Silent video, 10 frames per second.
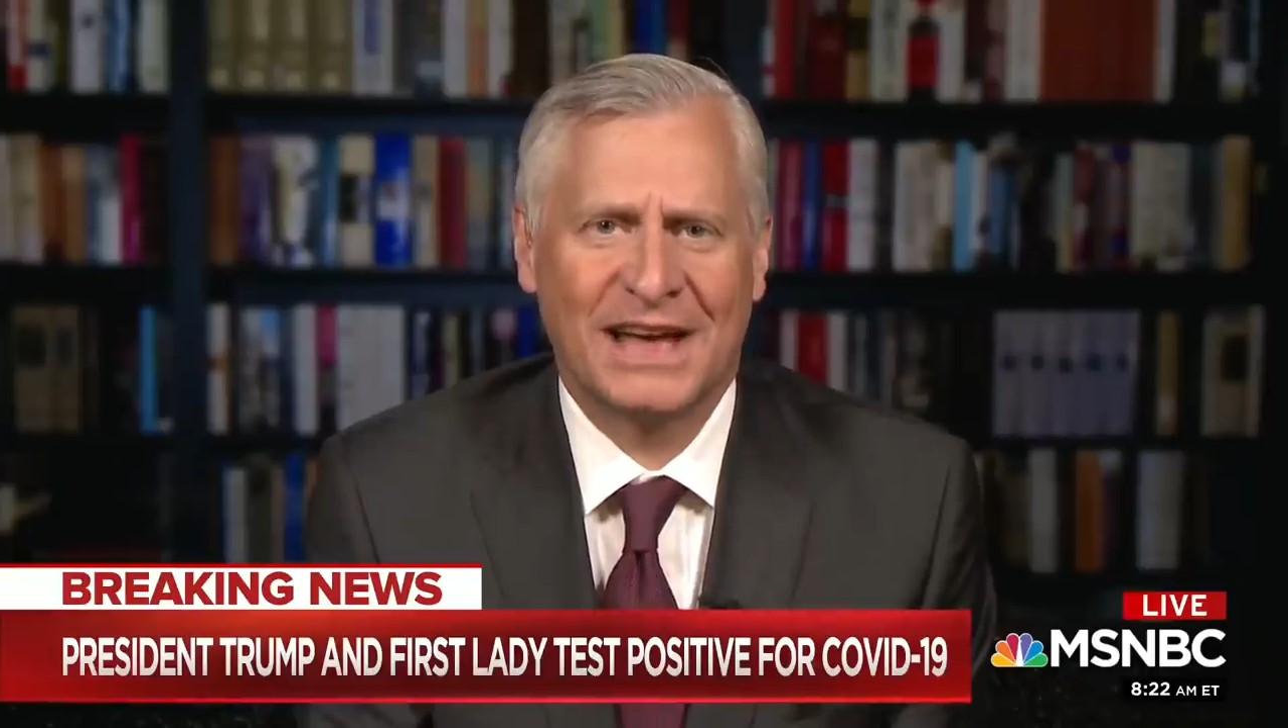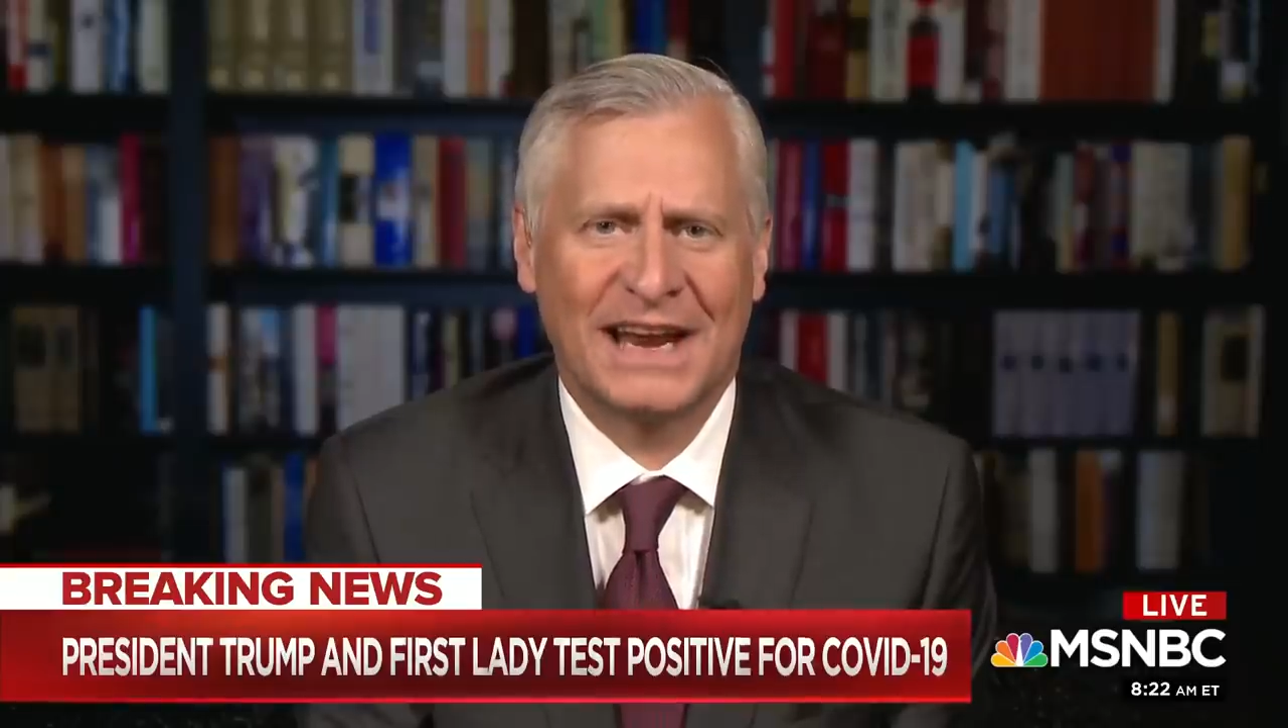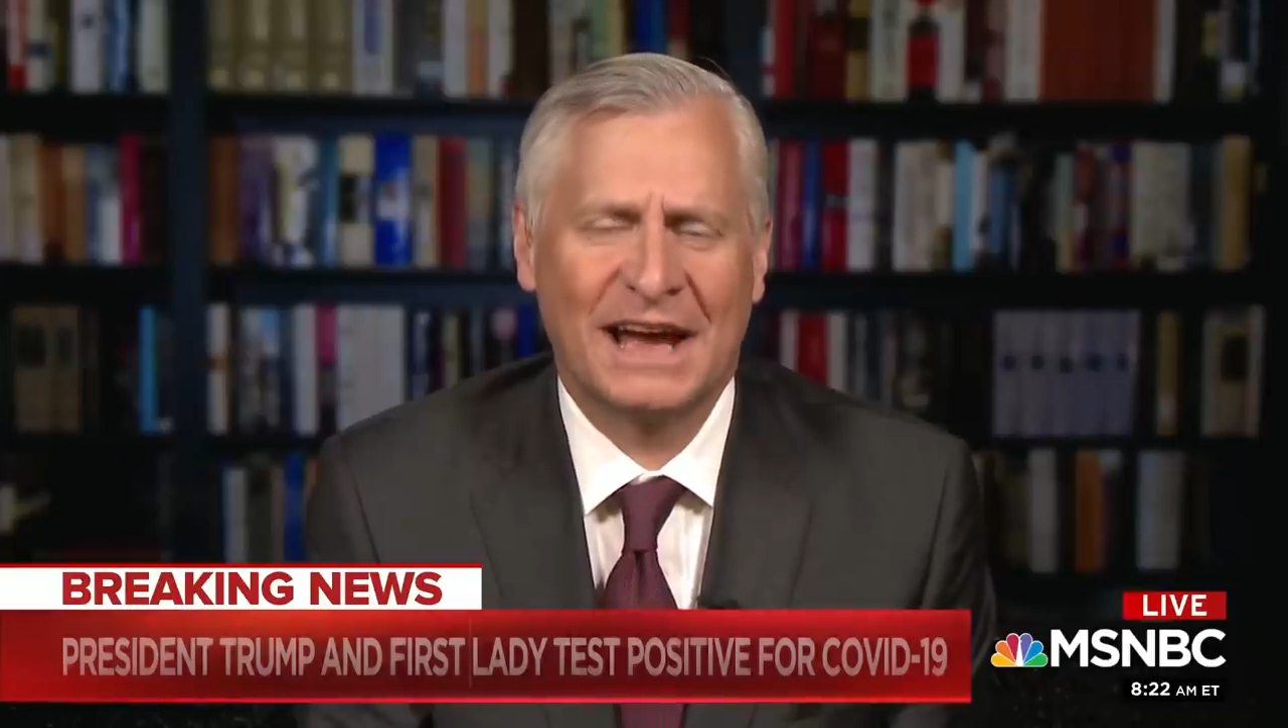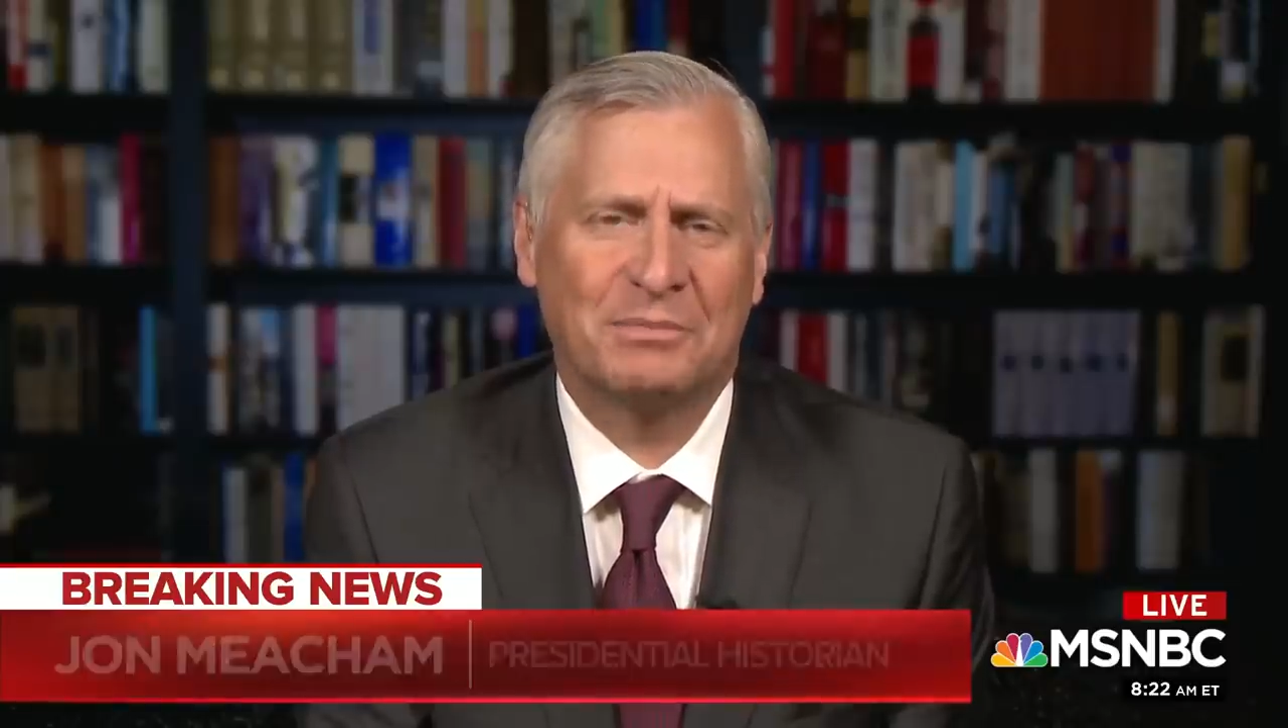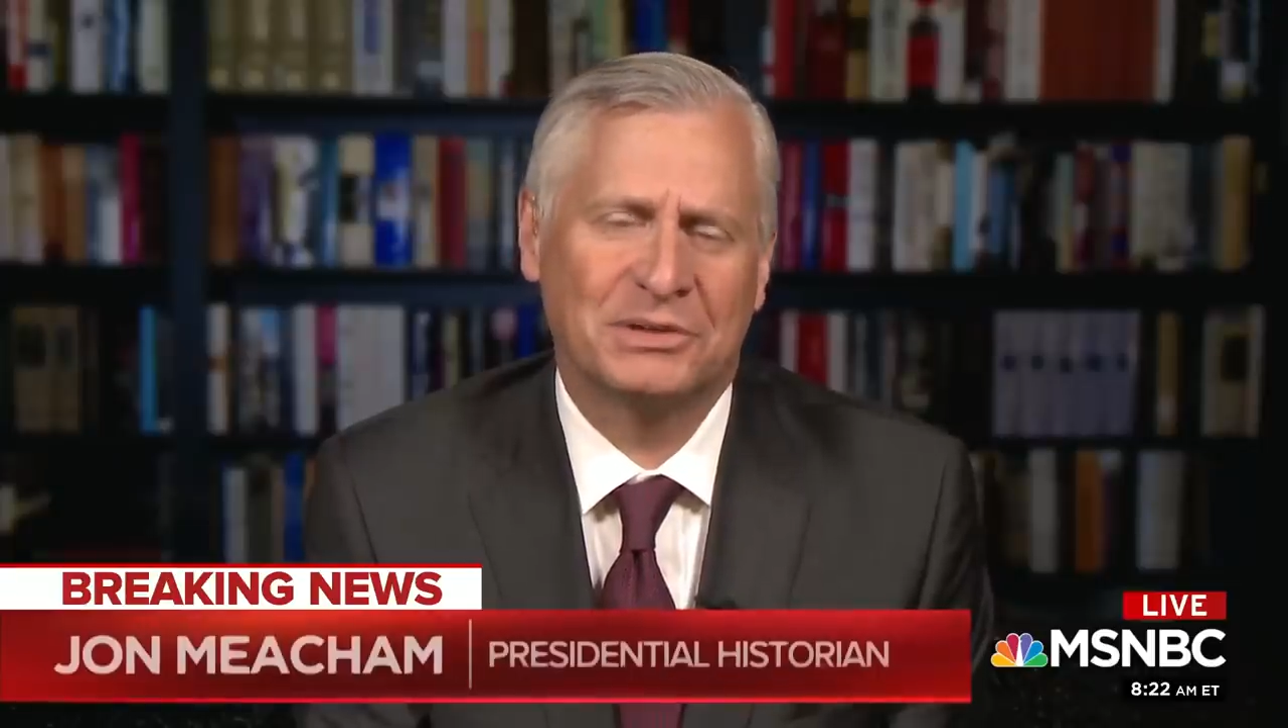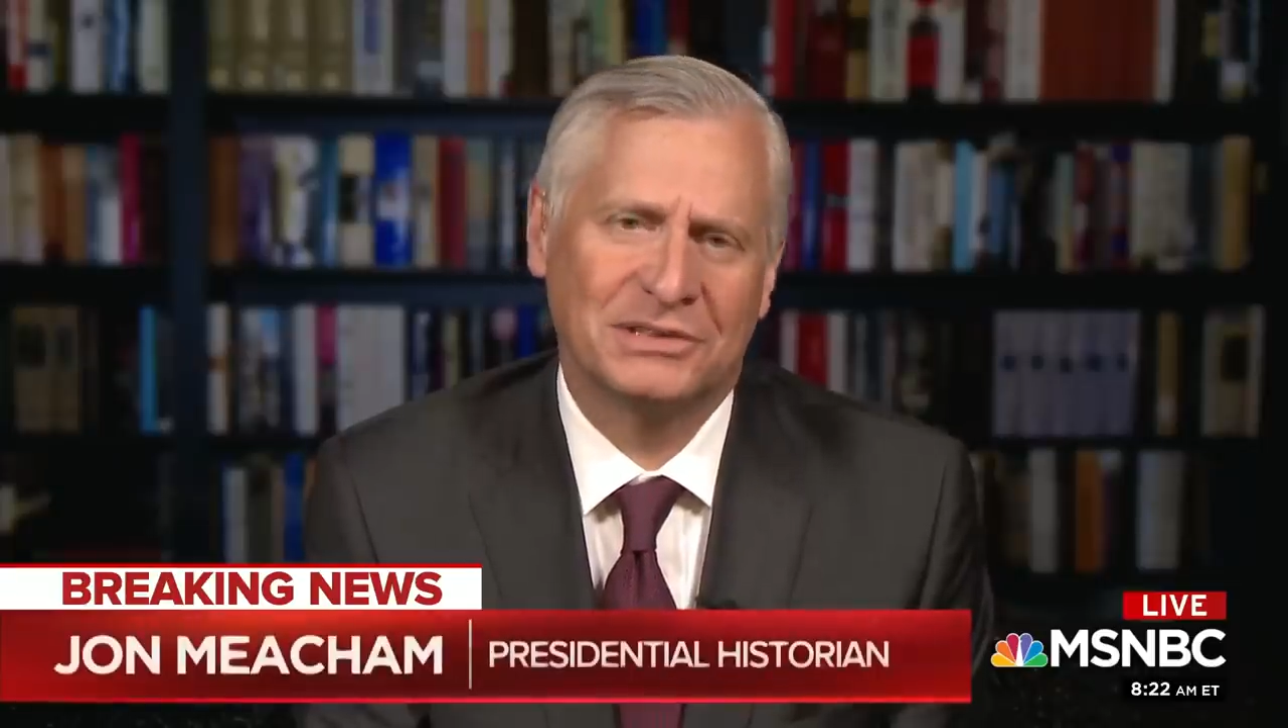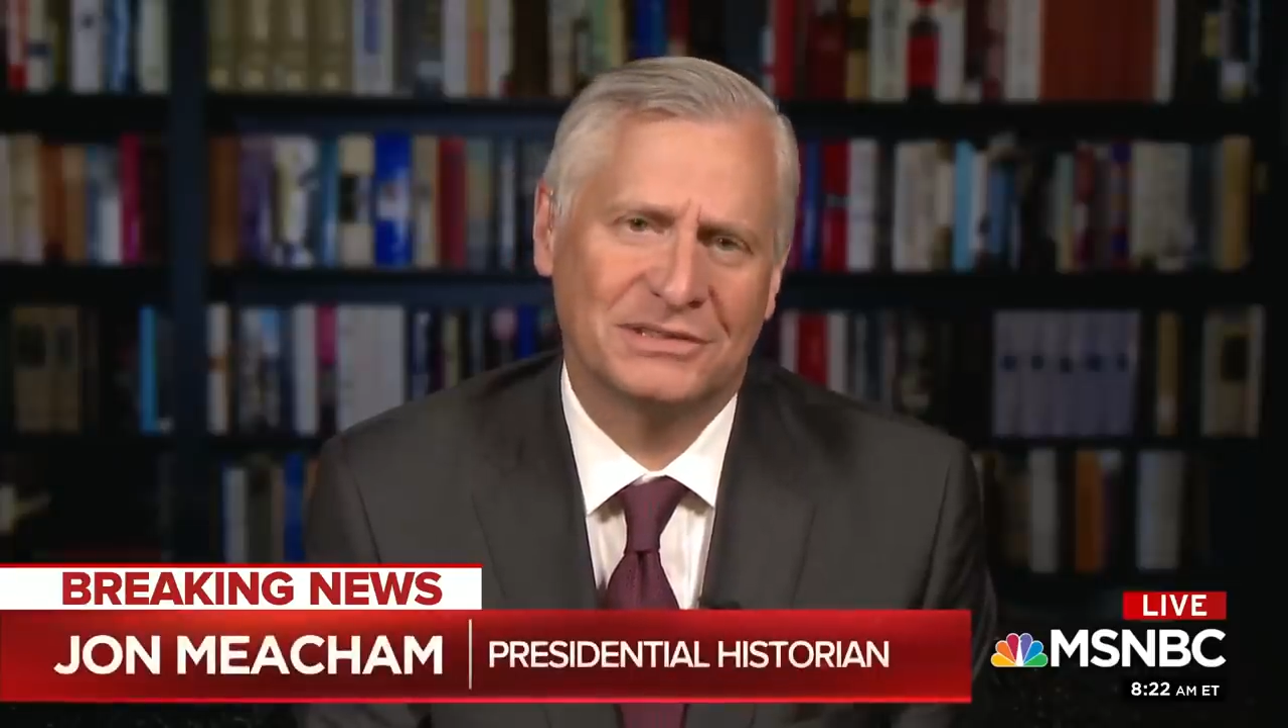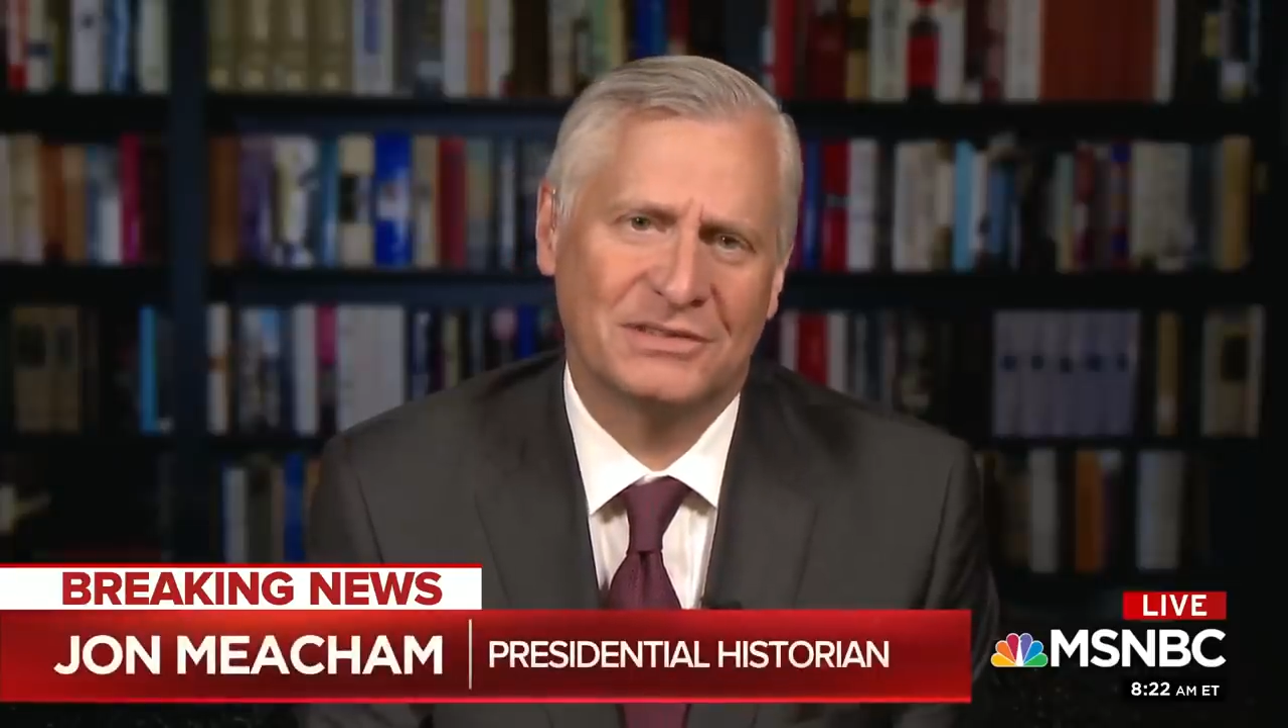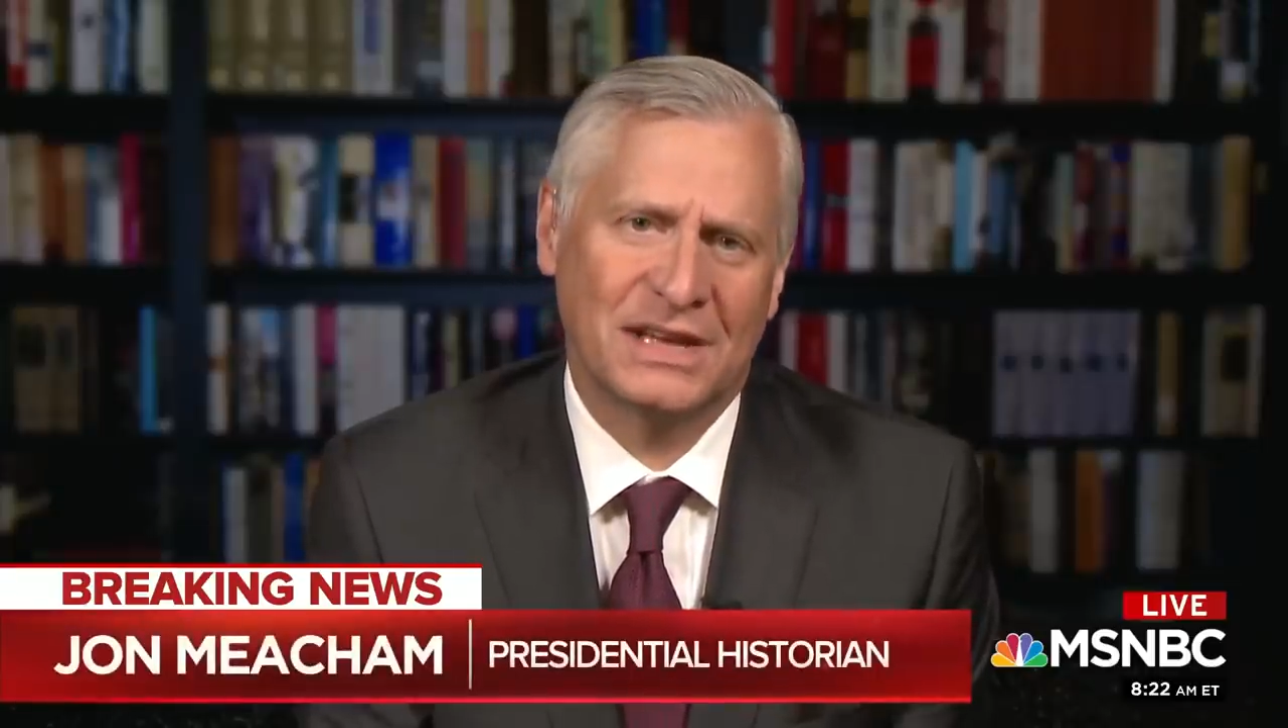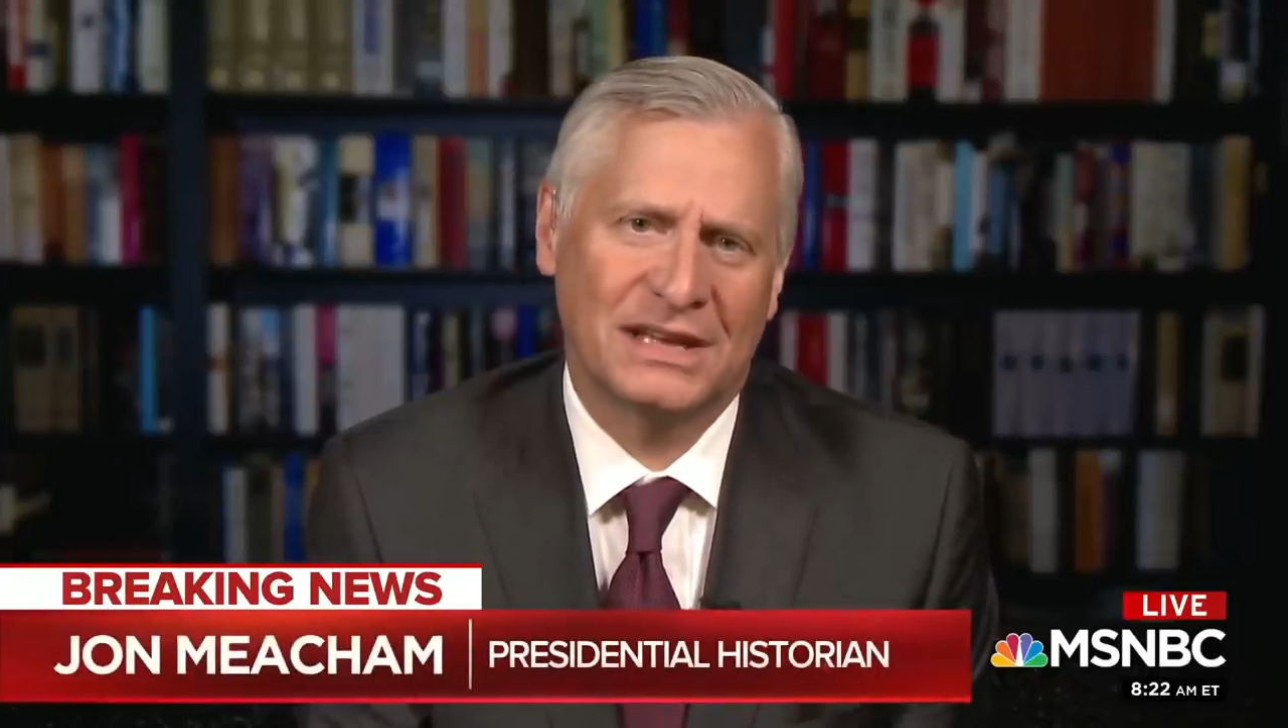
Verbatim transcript: that happen